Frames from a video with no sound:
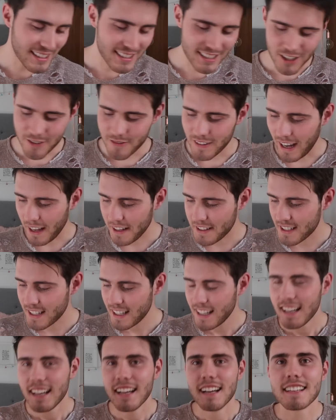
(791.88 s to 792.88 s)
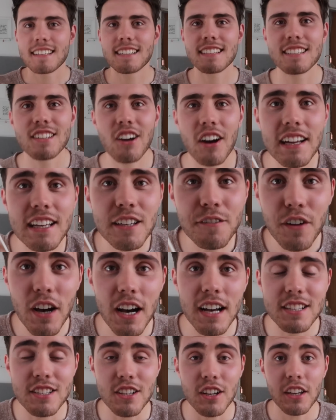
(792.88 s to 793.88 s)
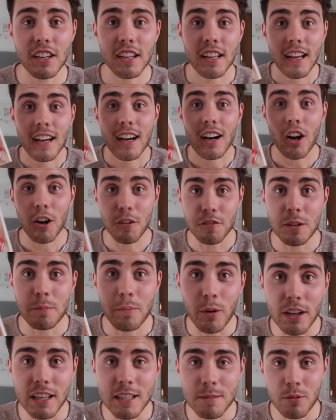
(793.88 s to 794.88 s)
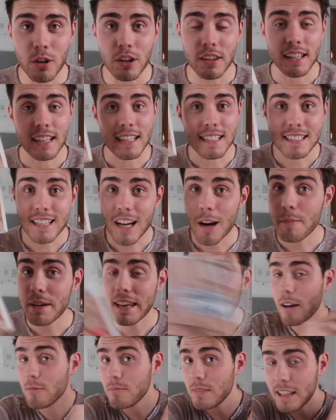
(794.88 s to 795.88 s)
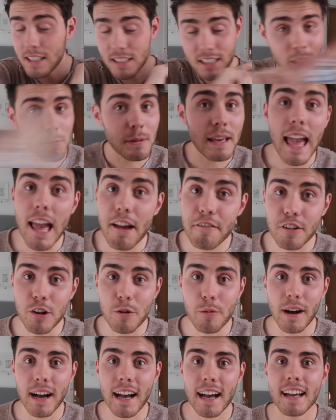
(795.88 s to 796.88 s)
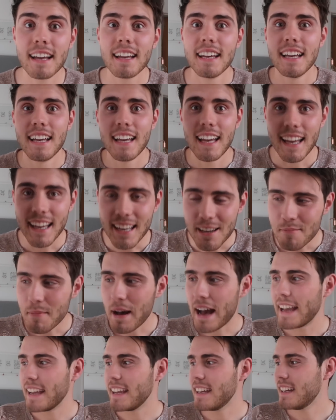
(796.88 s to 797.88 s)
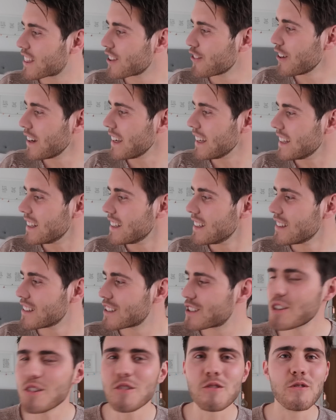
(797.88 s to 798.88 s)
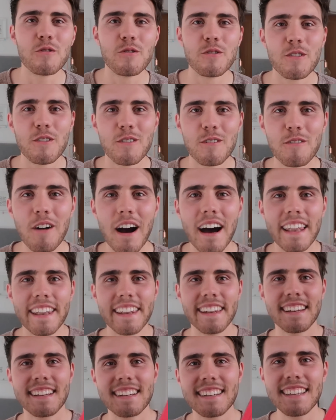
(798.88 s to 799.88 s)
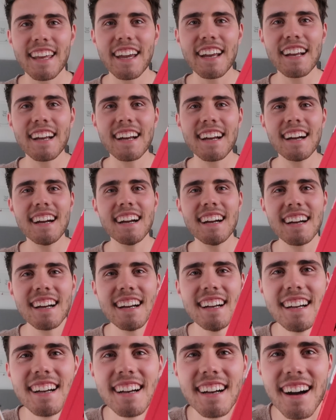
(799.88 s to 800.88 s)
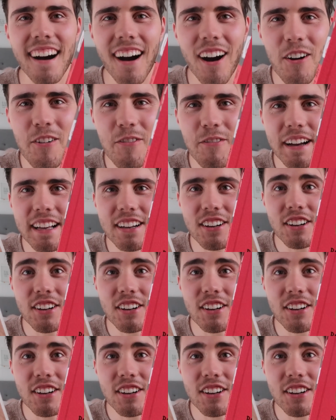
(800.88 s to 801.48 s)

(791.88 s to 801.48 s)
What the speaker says: it so much, designed version of the Pointless Book that is coming out? It's gonna be everywhere in May. 3, 2, 1, ding. Oh my